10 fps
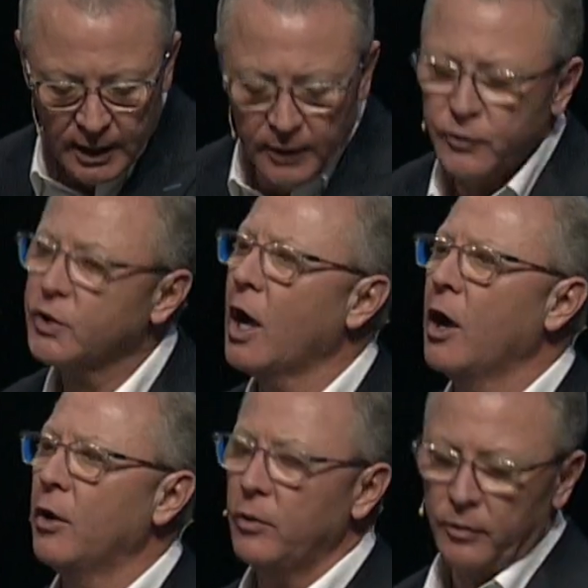If
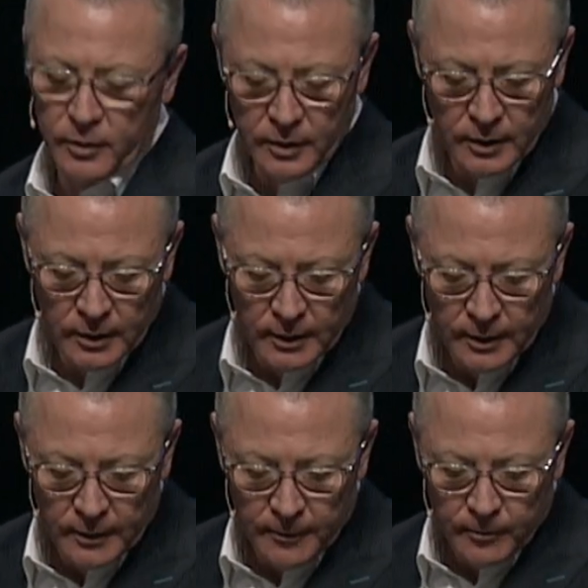so,
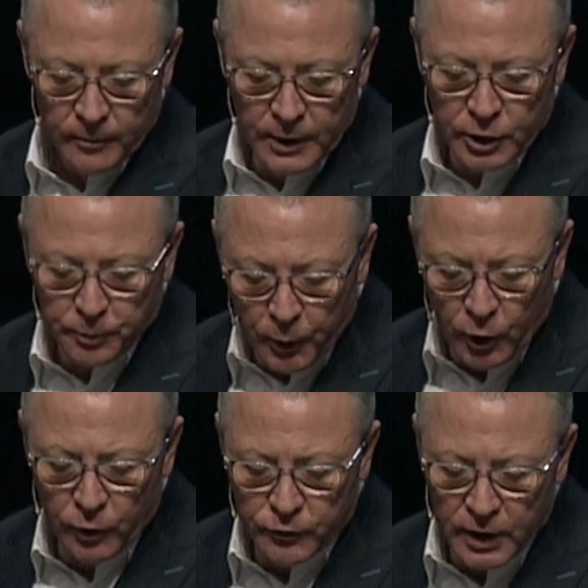this
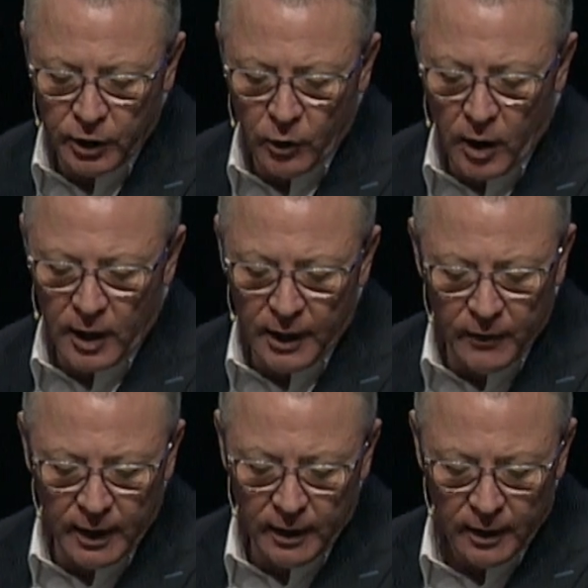proves that you are
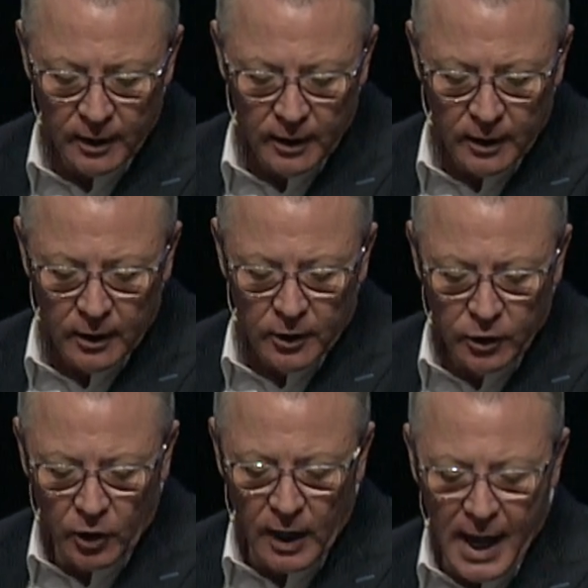living
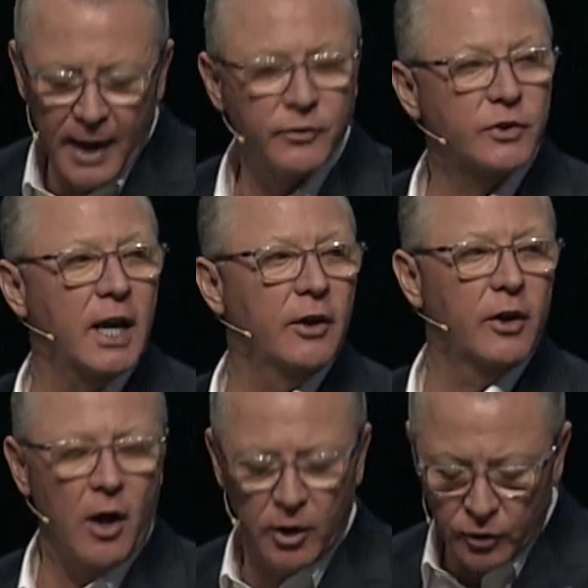your lives
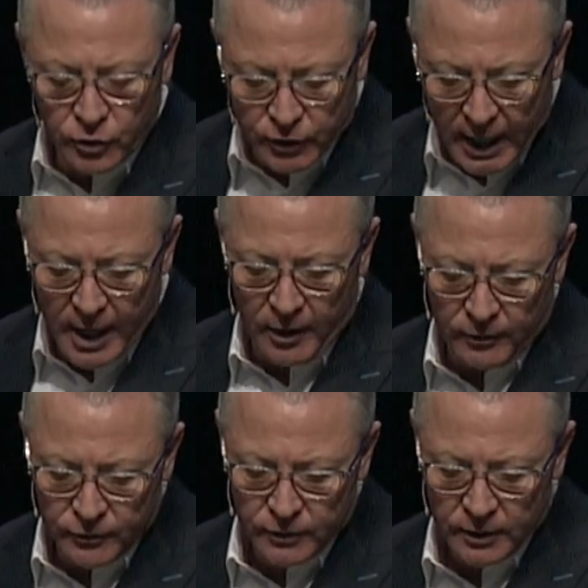centered on
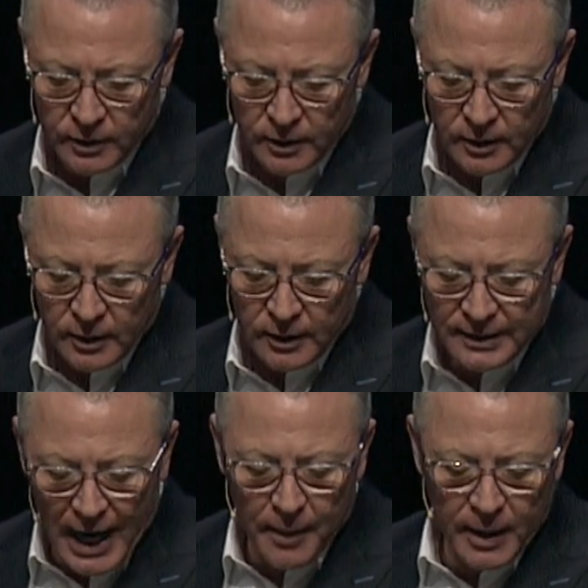yourselves,
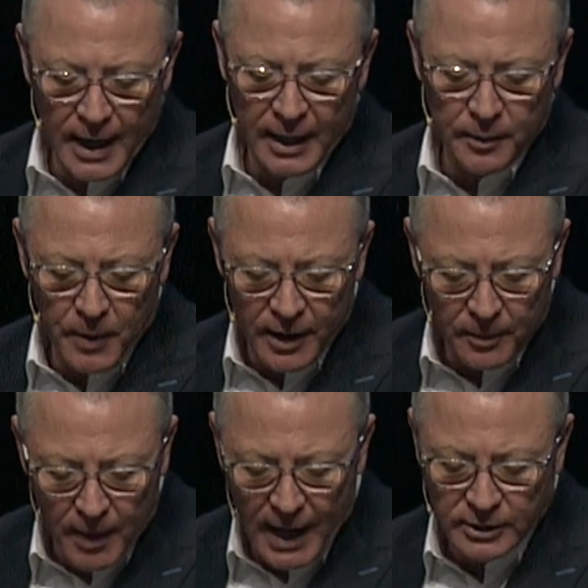dominated by
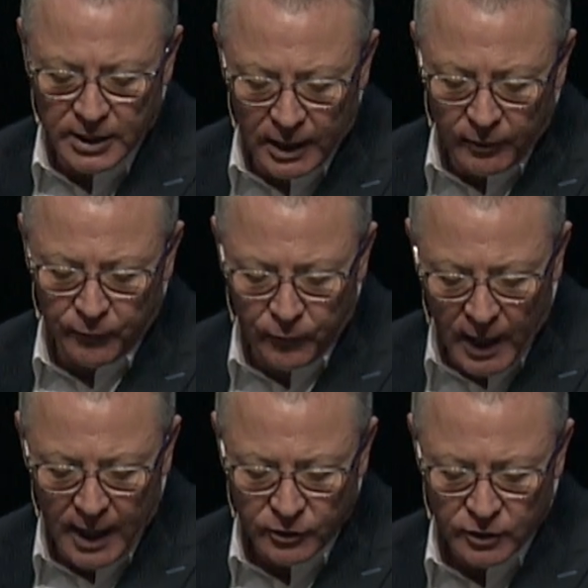the mindset of the
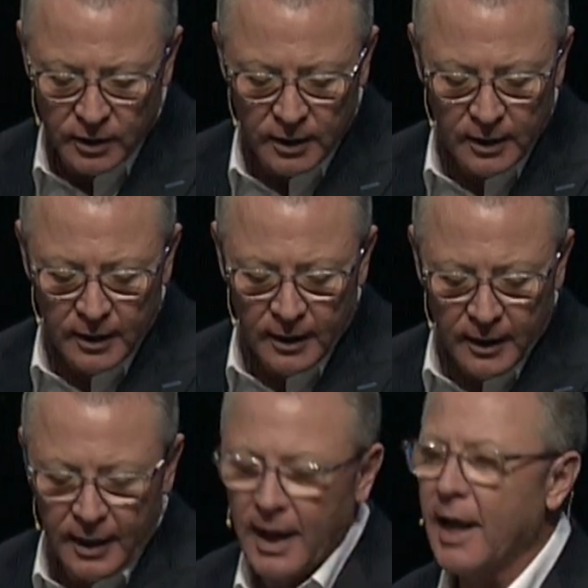flesh.
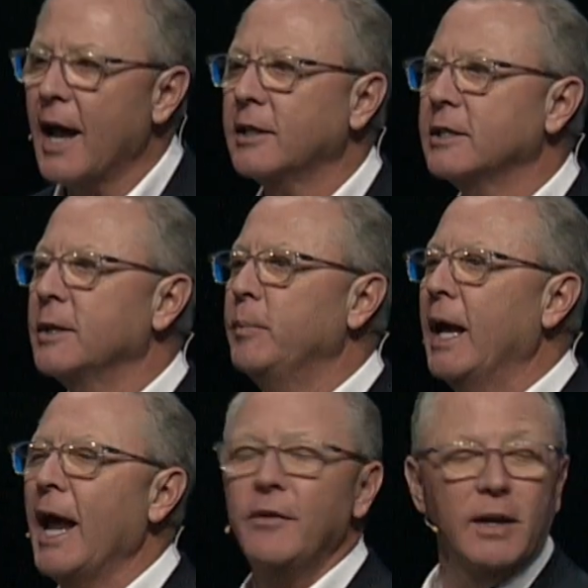And I like this, and
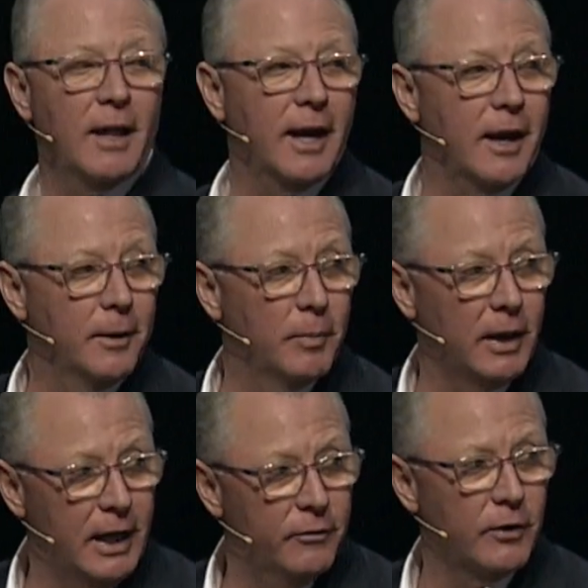behaving like
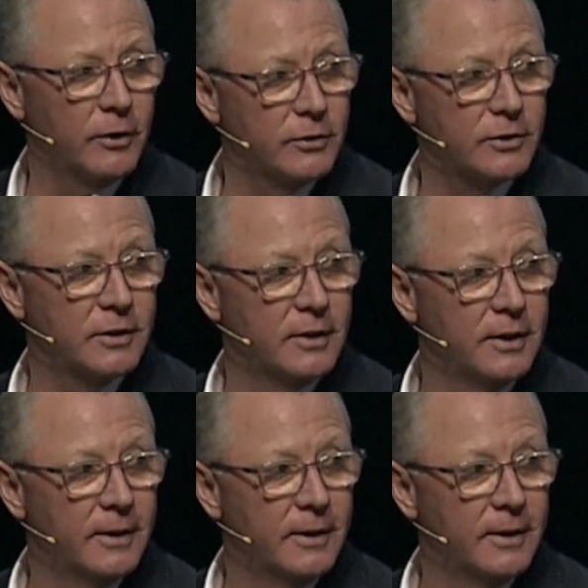unbelievers.